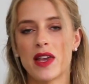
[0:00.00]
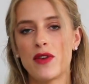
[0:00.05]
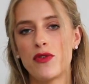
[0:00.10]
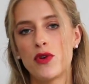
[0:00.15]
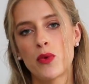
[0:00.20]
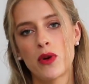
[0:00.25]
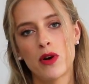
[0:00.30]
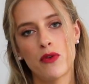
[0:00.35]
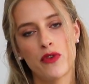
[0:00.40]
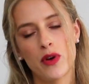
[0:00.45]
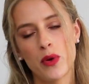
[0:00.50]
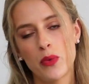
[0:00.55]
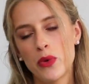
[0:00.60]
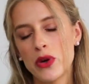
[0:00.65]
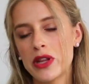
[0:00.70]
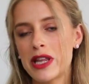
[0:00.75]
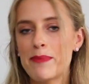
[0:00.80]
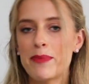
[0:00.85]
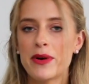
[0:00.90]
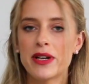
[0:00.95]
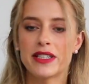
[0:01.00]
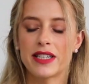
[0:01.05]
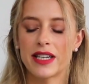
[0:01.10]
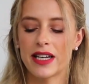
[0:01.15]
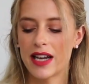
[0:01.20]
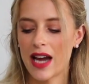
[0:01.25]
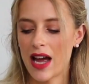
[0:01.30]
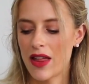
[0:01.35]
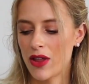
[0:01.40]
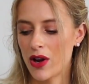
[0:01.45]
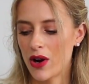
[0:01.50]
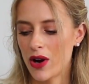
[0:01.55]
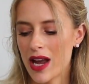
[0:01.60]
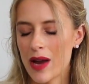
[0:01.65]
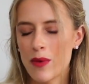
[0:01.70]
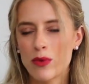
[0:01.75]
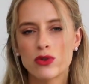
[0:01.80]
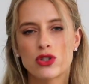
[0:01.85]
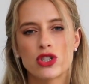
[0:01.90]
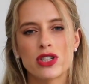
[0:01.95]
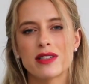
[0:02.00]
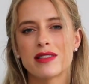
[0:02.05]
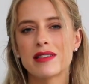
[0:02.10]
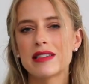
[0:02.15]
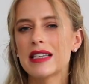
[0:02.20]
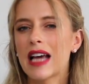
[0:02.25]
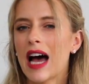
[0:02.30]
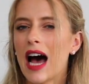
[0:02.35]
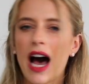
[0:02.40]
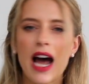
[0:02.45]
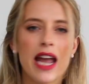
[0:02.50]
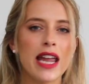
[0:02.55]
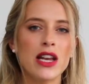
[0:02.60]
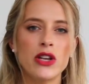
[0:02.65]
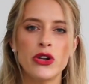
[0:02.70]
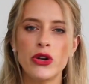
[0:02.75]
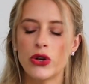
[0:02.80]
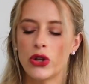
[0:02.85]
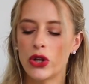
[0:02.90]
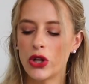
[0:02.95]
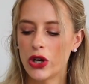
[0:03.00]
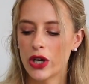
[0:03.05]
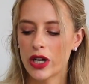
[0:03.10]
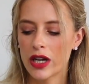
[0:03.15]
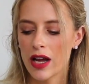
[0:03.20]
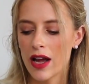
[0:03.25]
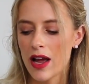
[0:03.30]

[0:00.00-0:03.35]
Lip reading: If you want to feel really put together, it will just tie in your look,